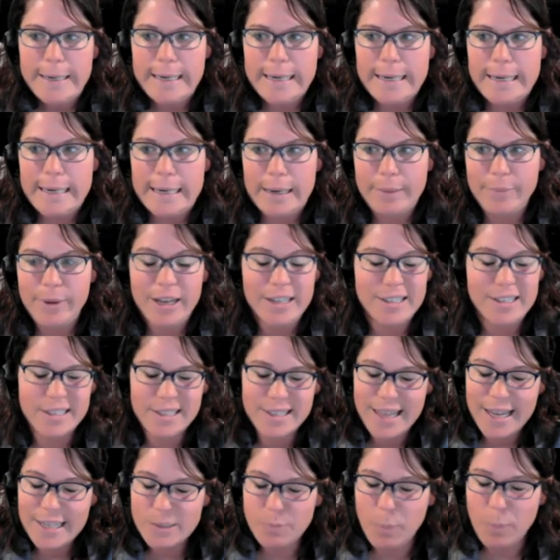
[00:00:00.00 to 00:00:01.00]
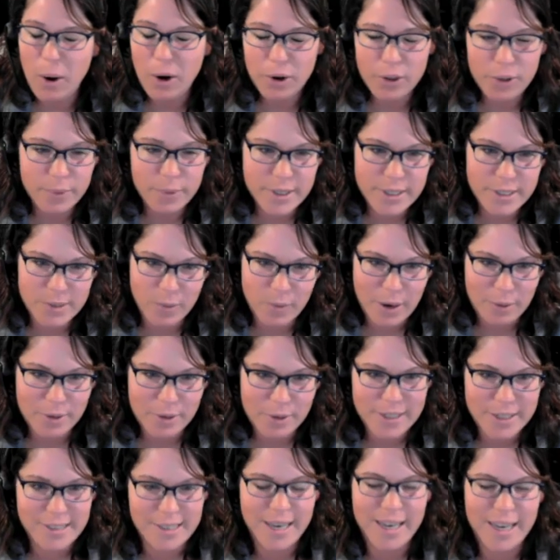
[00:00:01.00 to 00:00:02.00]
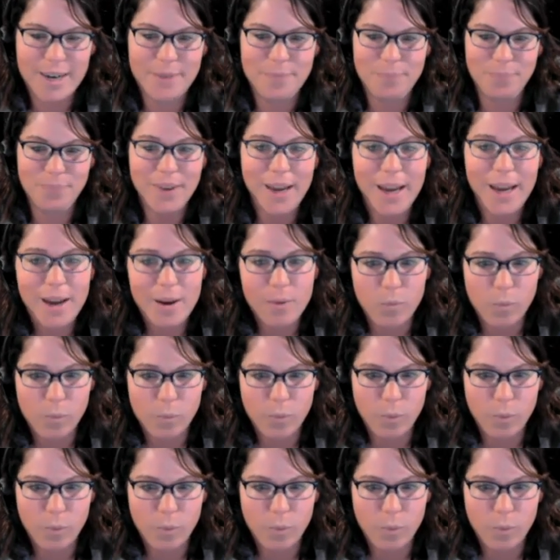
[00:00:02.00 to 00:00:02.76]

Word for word: um, and that's part of the reason why we decided nah,